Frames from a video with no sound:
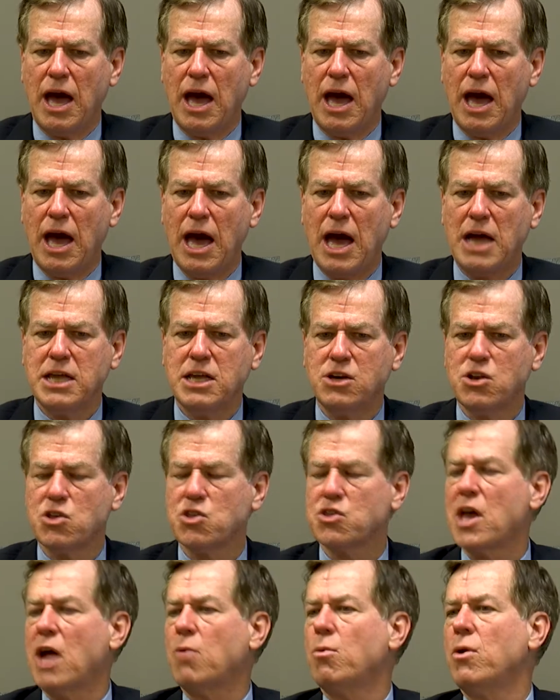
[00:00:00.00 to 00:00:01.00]
how you
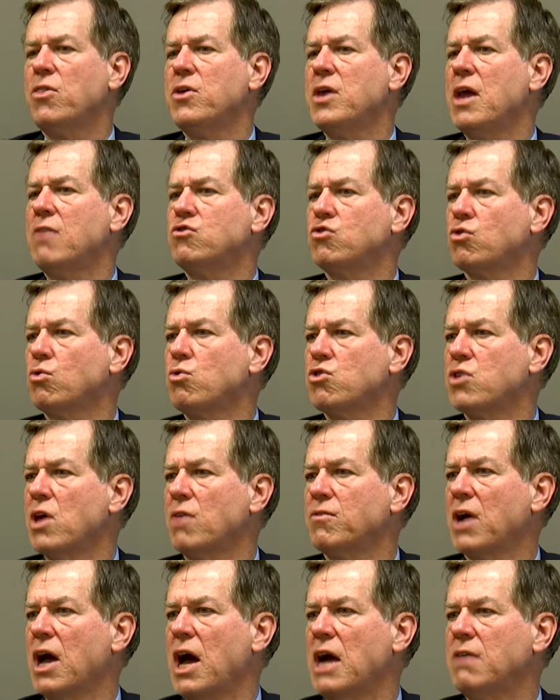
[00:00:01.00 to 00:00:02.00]
decide whether you have true
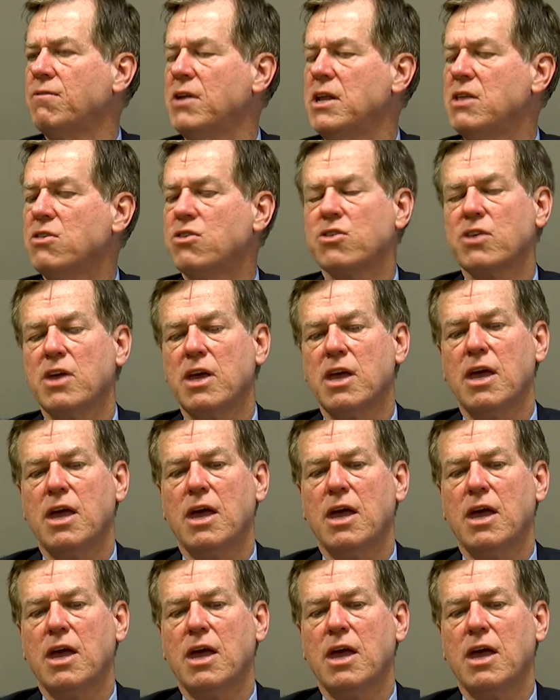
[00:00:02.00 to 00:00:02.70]
self confidence,